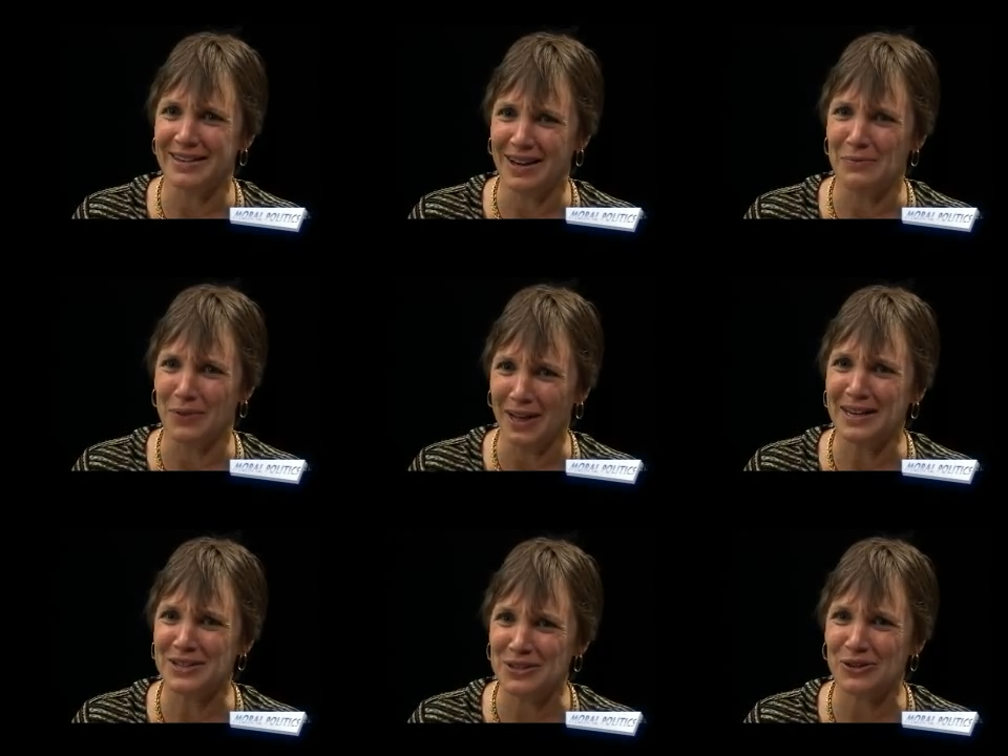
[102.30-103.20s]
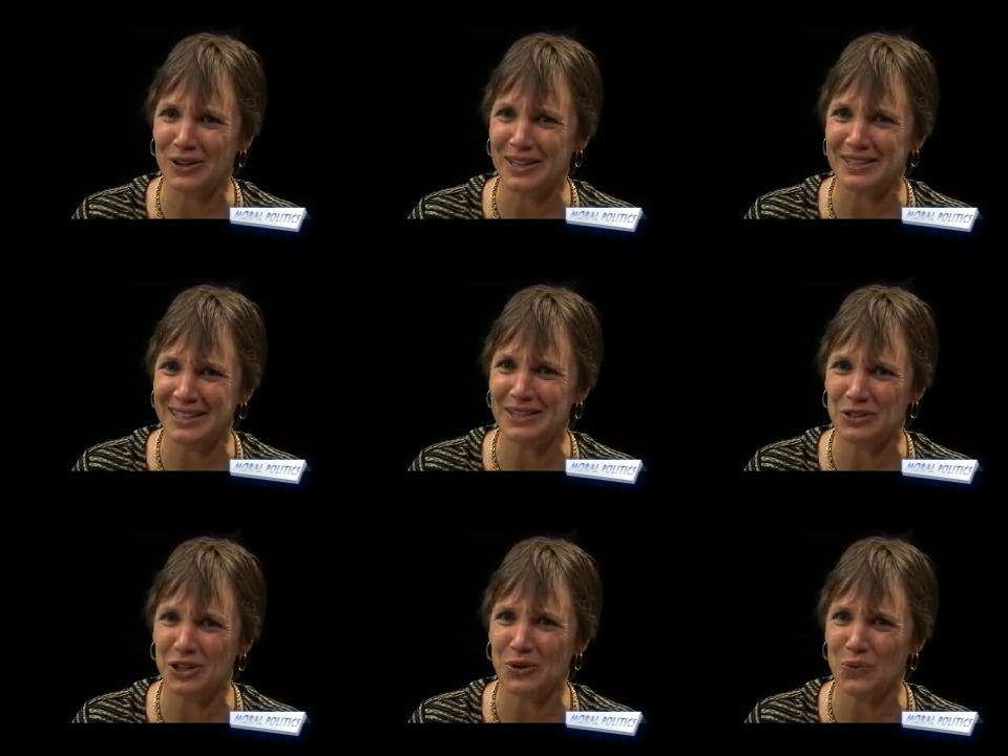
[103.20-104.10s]
A bloody story indeed.
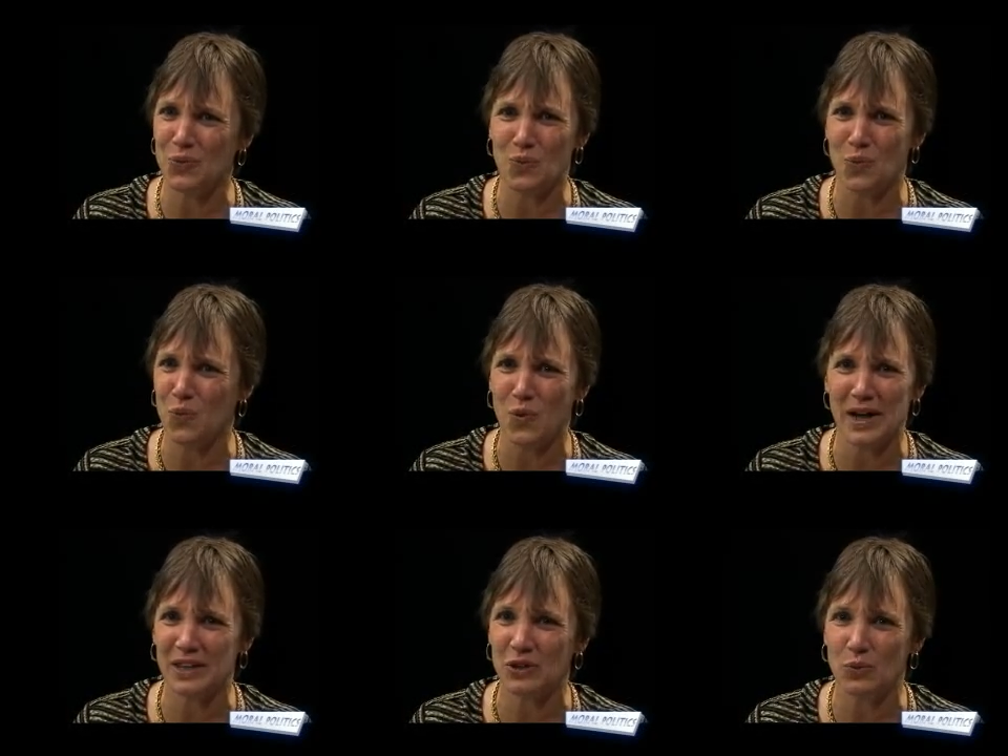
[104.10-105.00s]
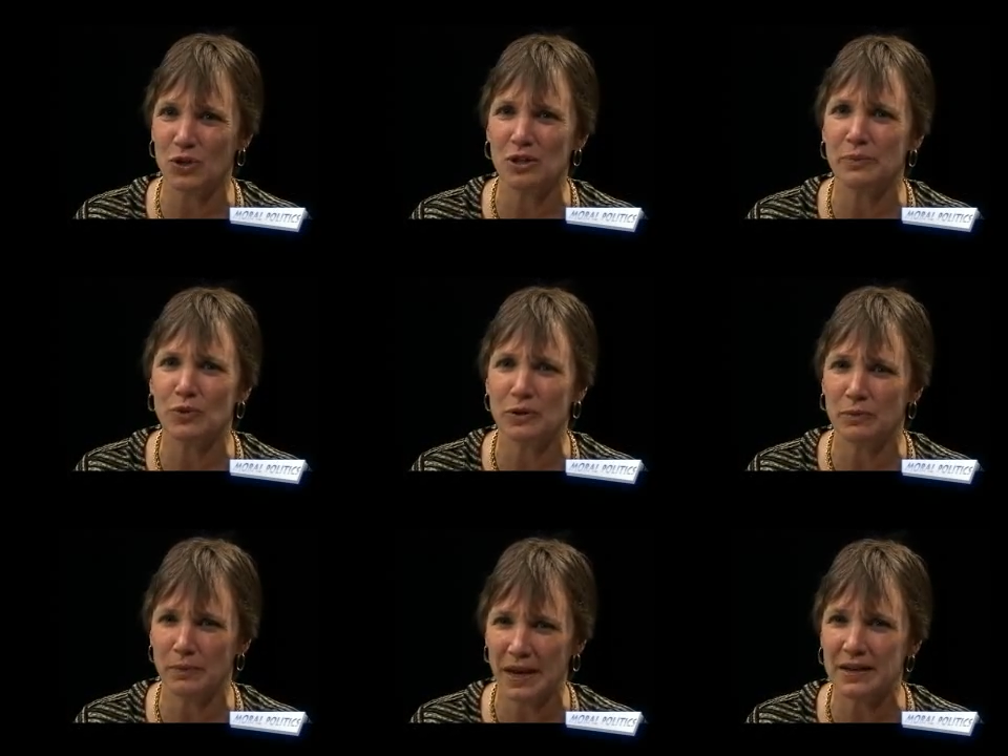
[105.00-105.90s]
So what in the world would
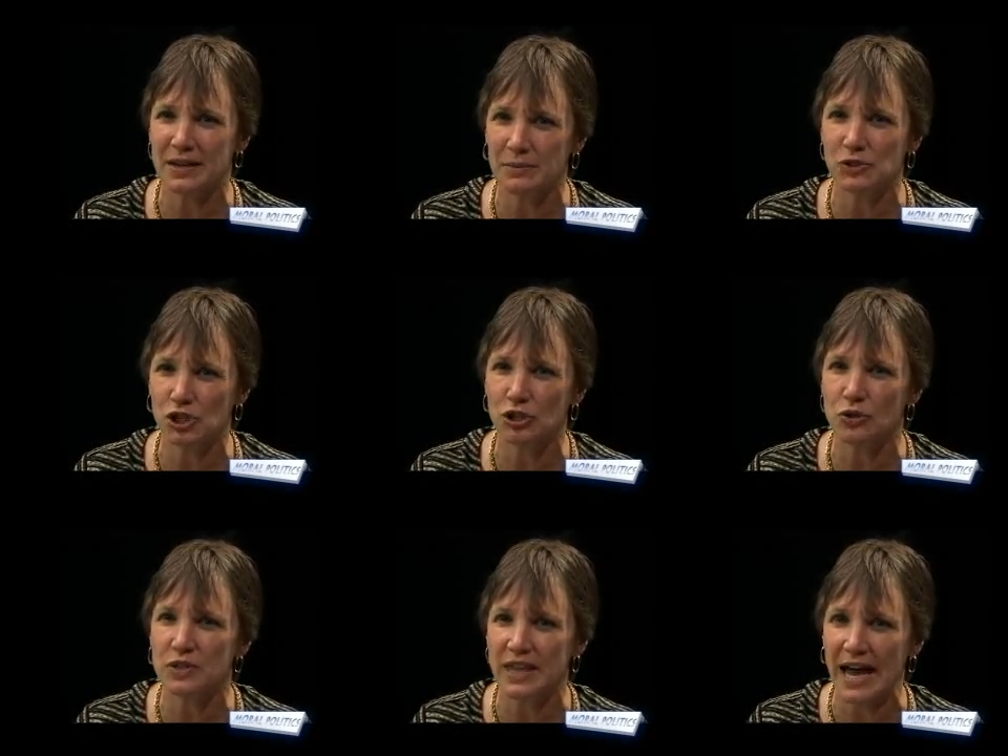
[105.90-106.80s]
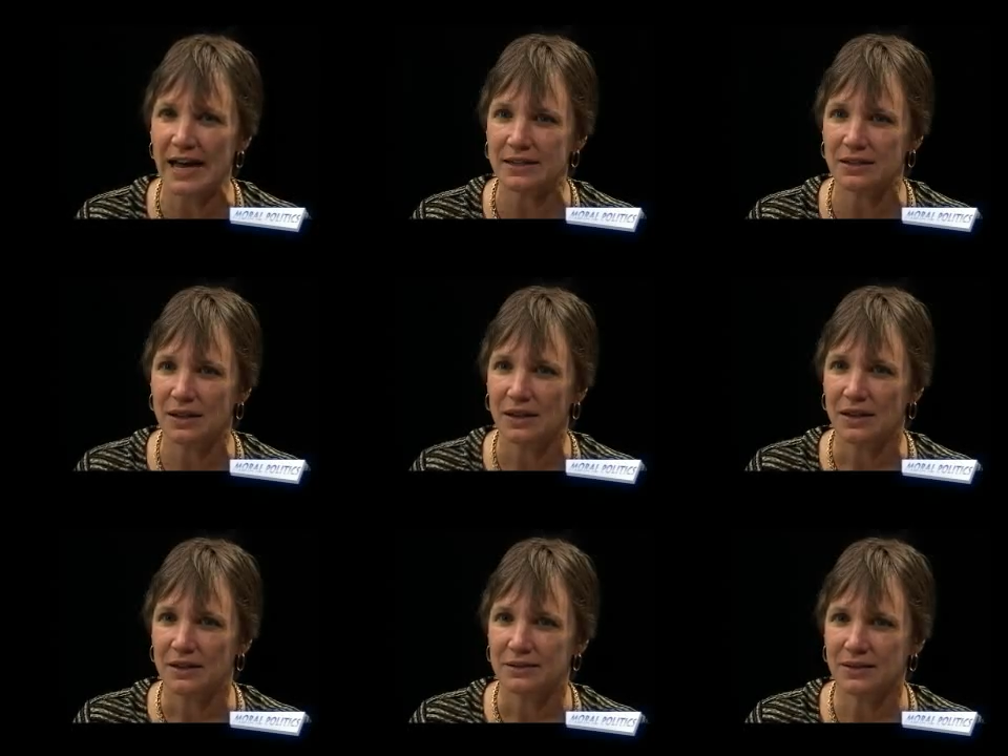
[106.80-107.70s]
make him choose that
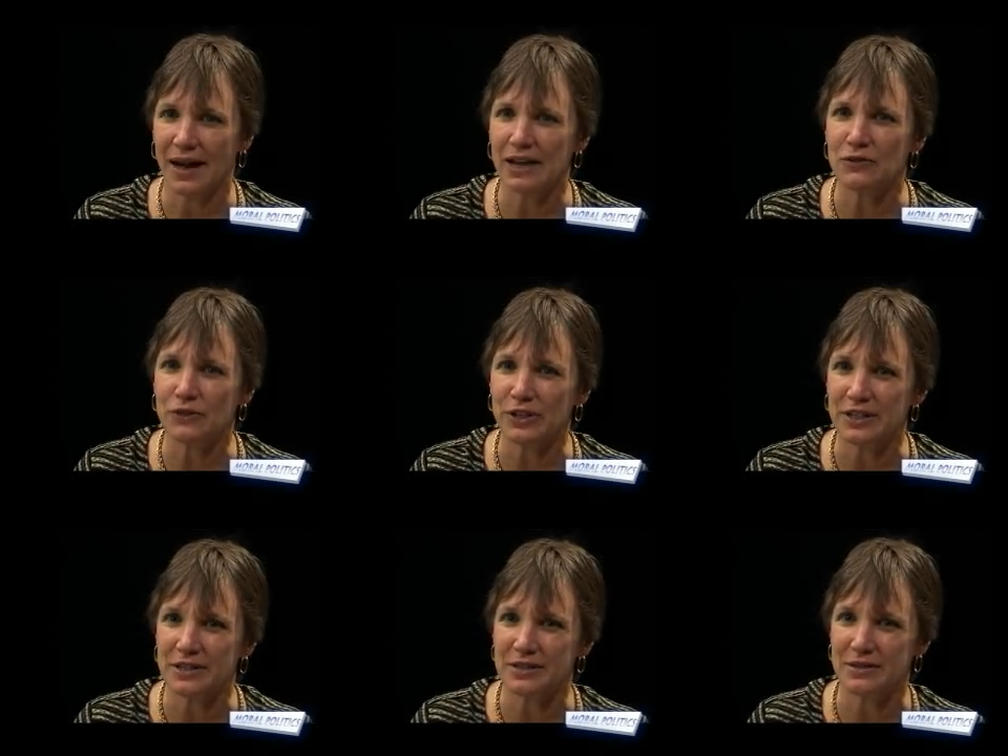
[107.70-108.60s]
title for his